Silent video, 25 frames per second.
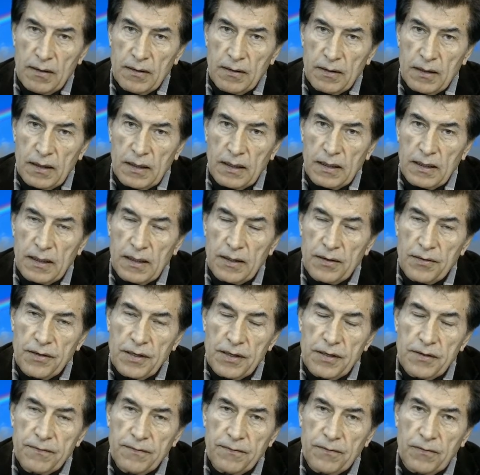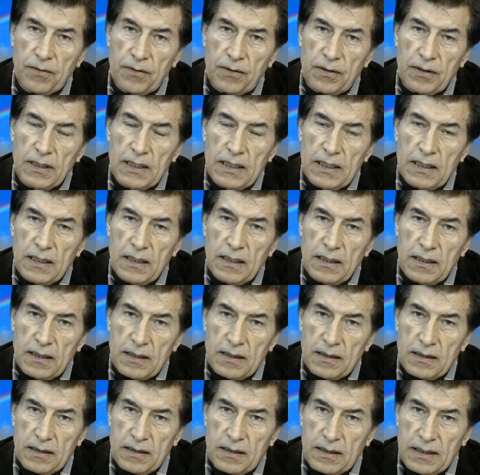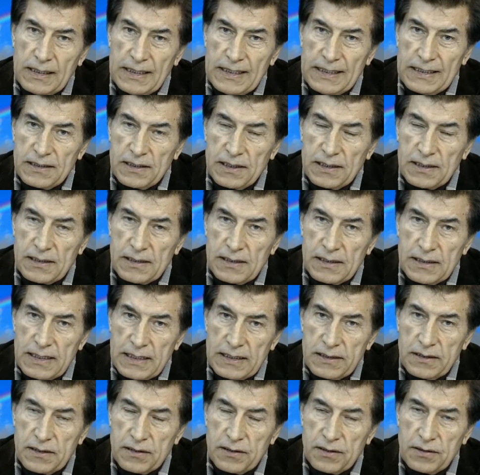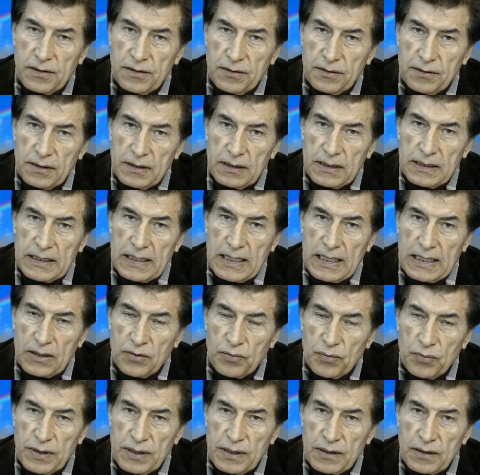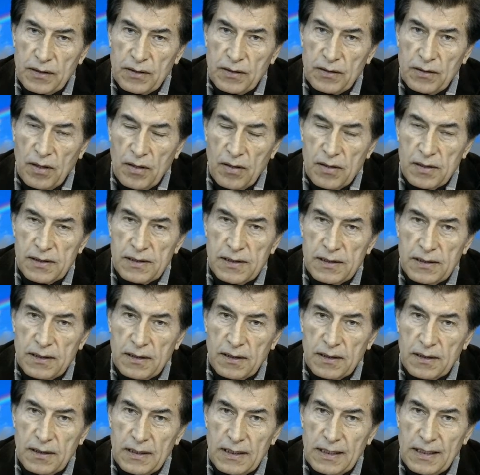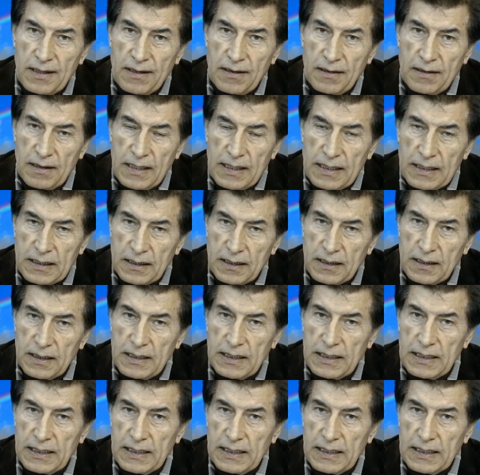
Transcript: Uh, therefore, it is necessary that we constantly think